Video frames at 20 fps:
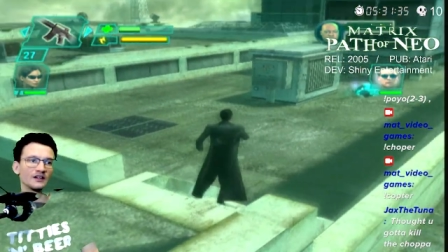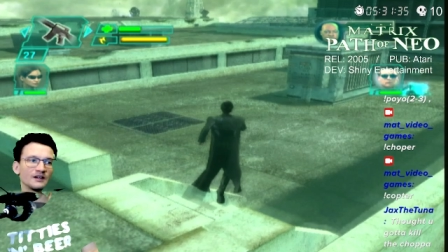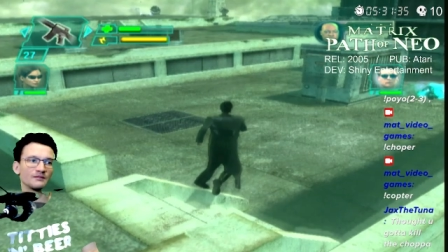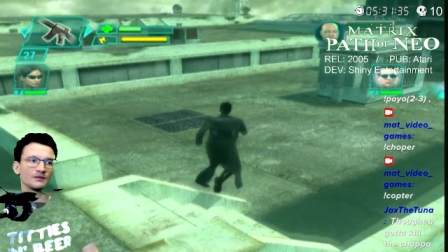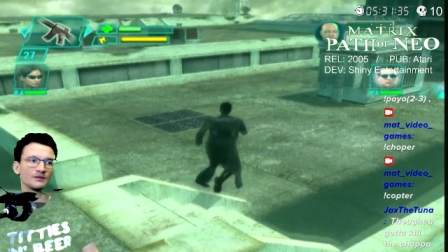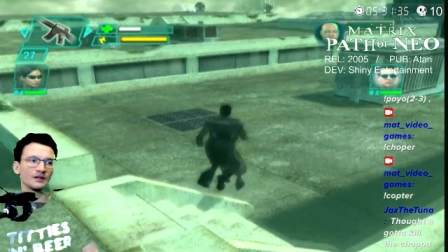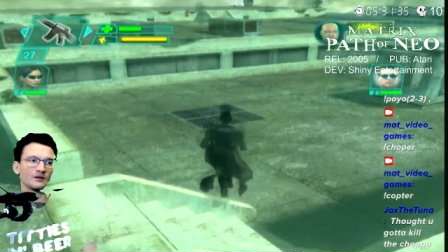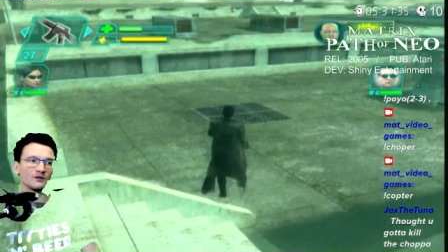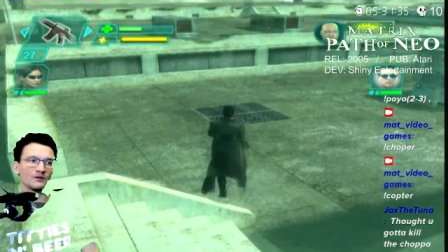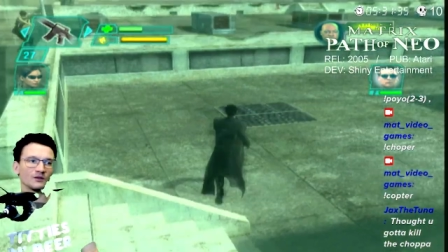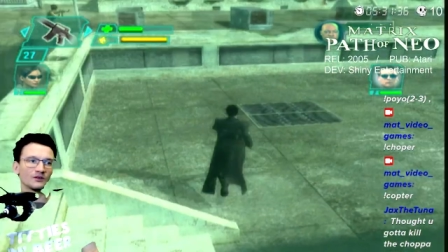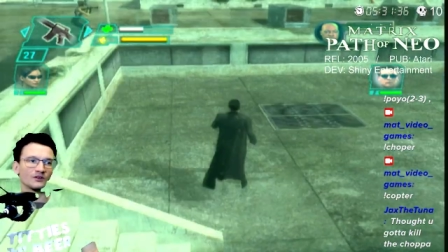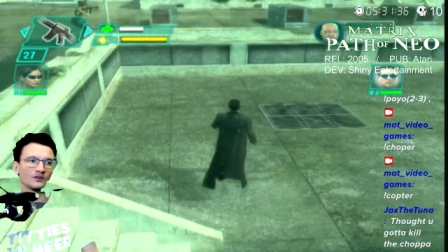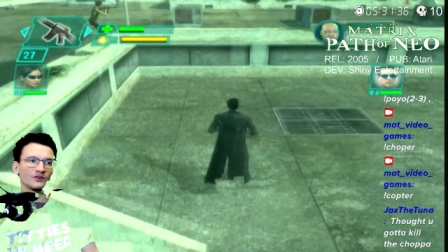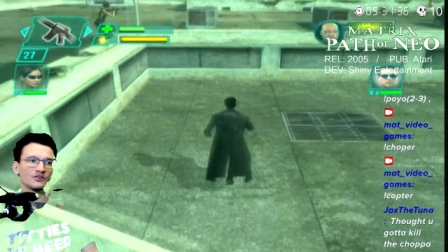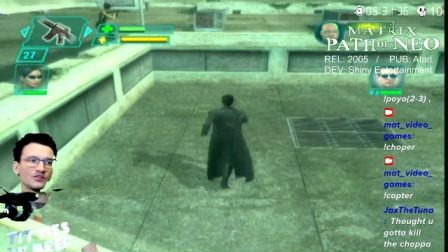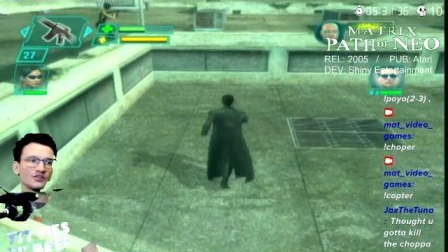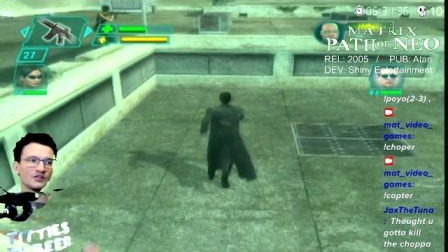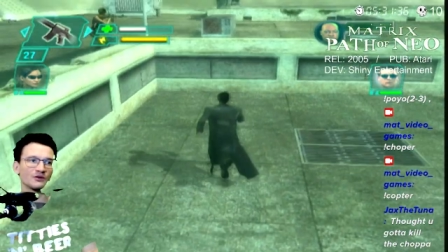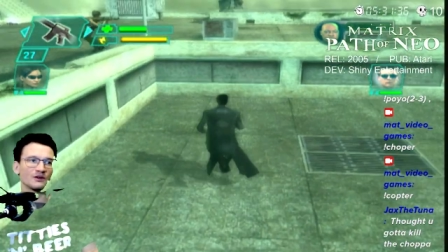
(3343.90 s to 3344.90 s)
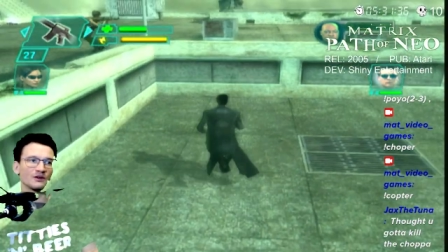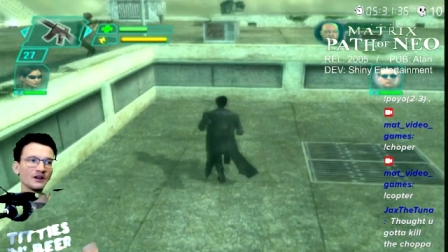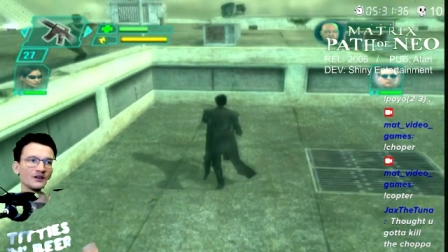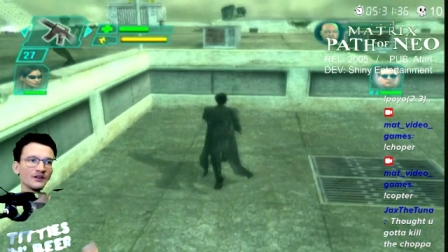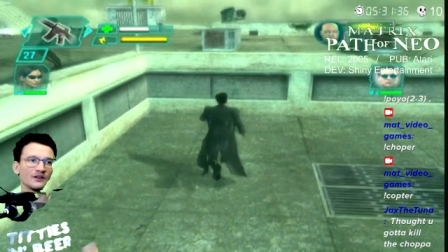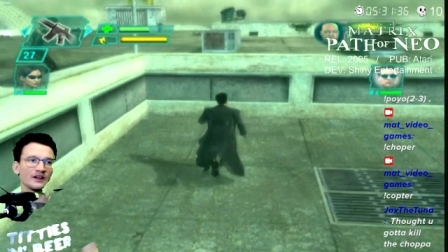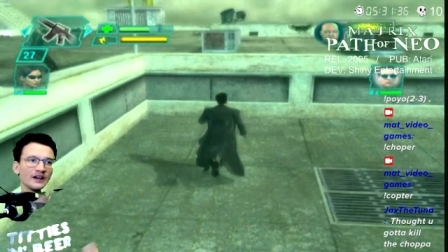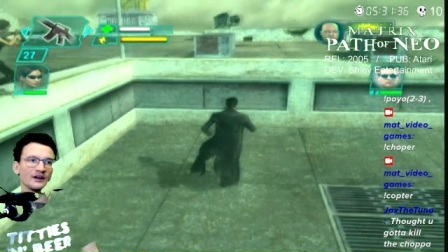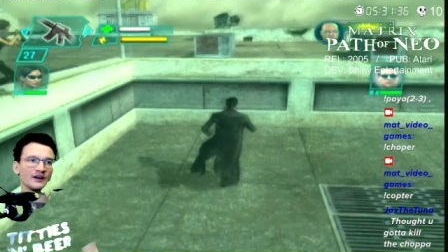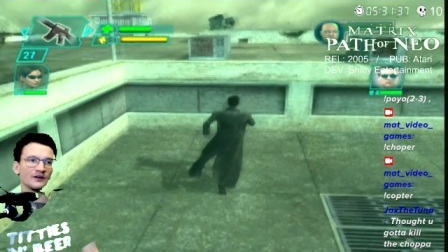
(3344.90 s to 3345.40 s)
I'm like searching around
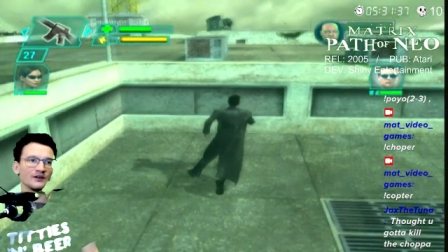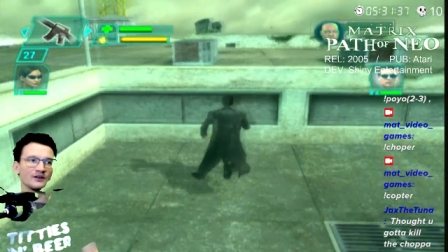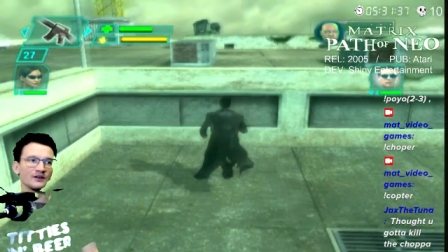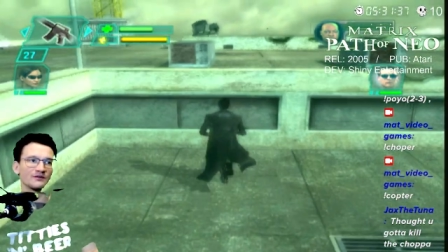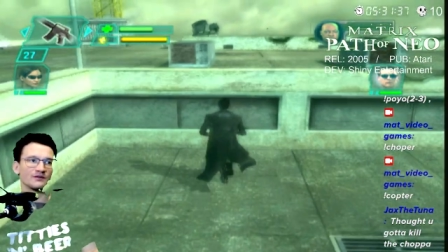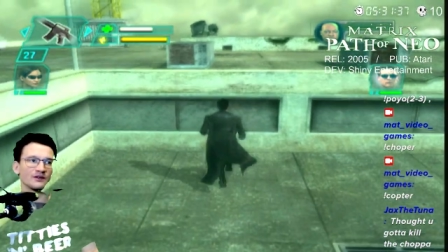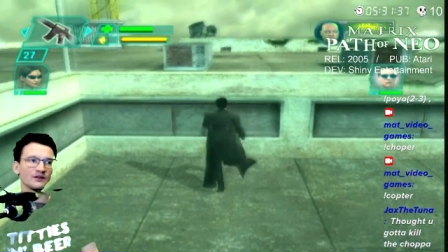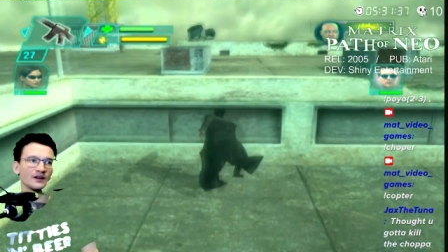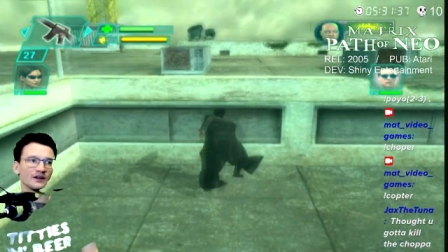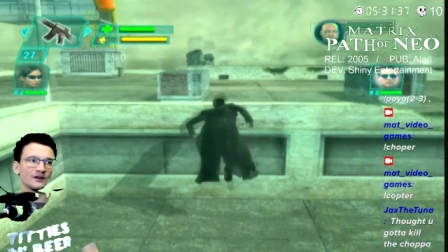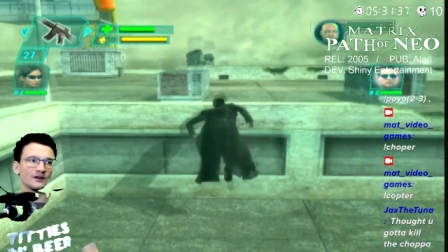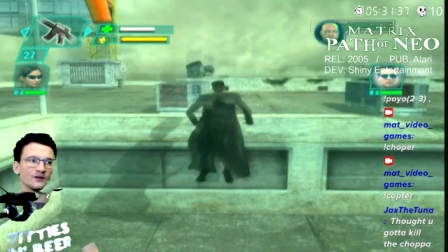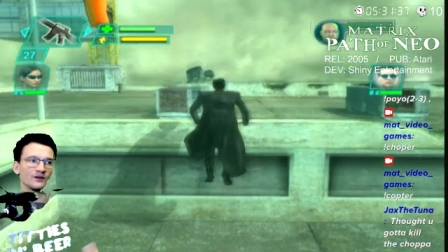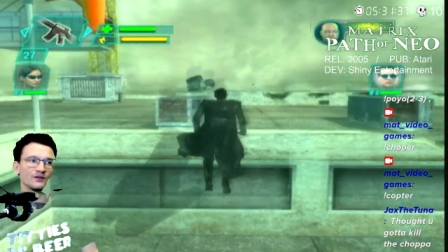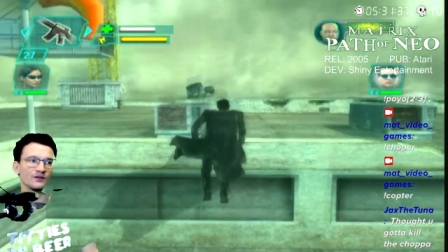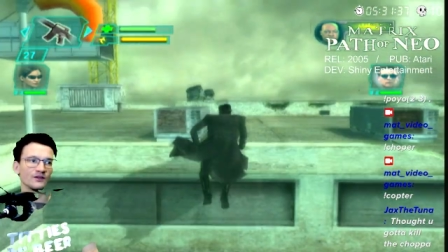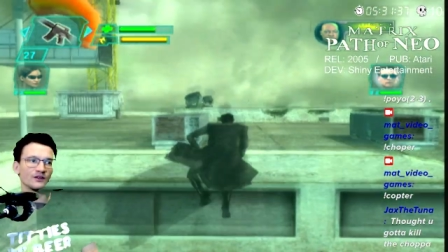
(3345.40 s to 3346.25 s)
the area for health.